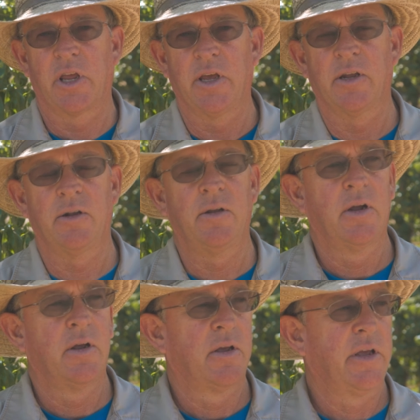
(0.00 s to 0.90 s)
kid.
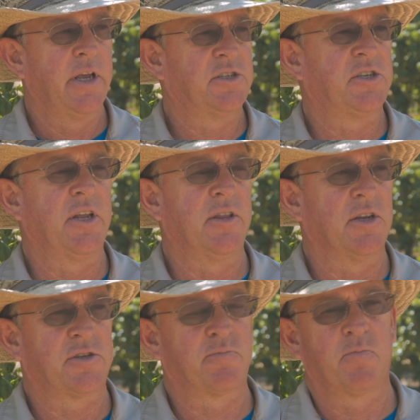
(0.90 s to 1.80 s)
He's seen
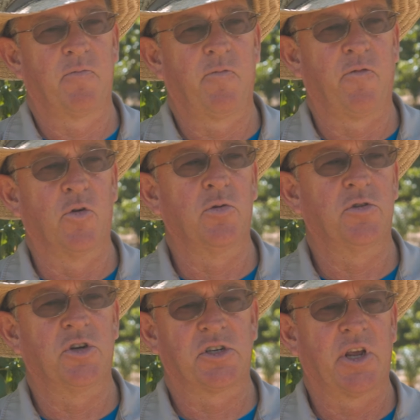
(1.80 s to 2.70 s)
this
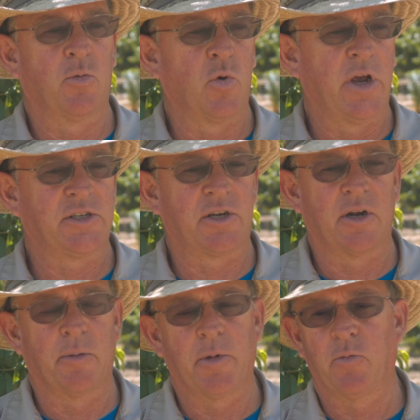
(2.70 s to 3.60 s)
fruit just get
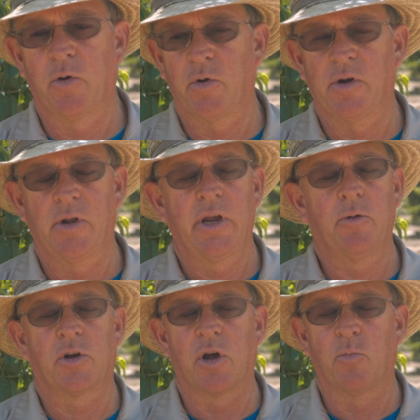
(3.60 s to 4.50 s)
wasted. I mean,
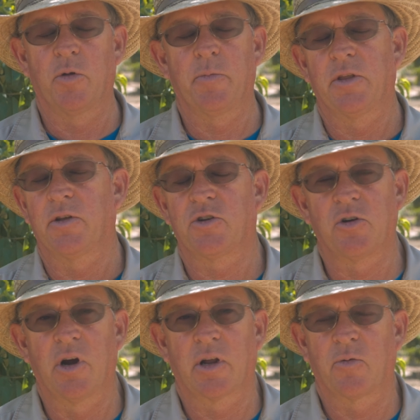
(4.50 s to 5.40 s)
he would come with me in the
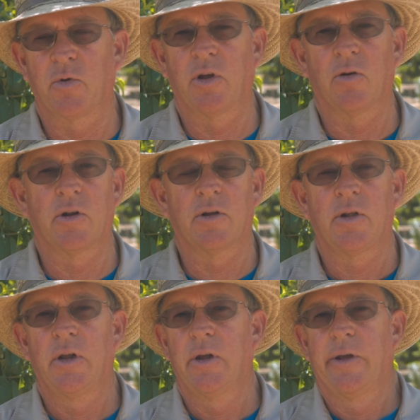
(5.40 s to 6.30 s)
truck. We'd go to
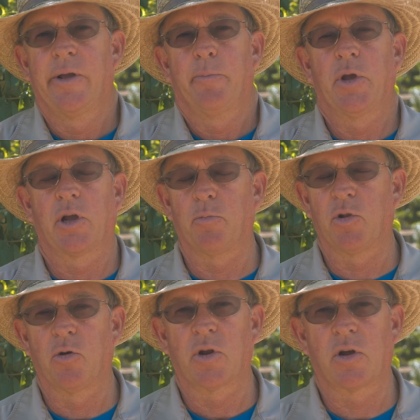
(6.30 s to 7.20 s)
pick up a
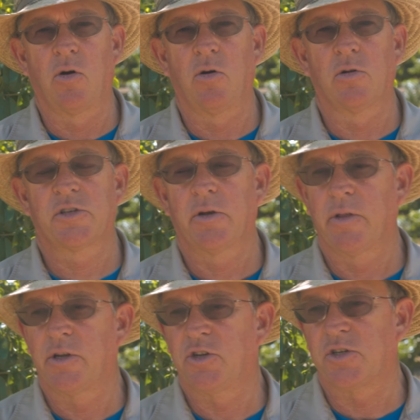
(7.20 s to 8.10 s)
load of culls.
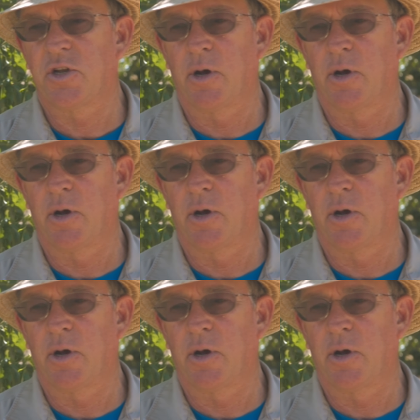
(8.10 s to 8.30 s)
Oh, they just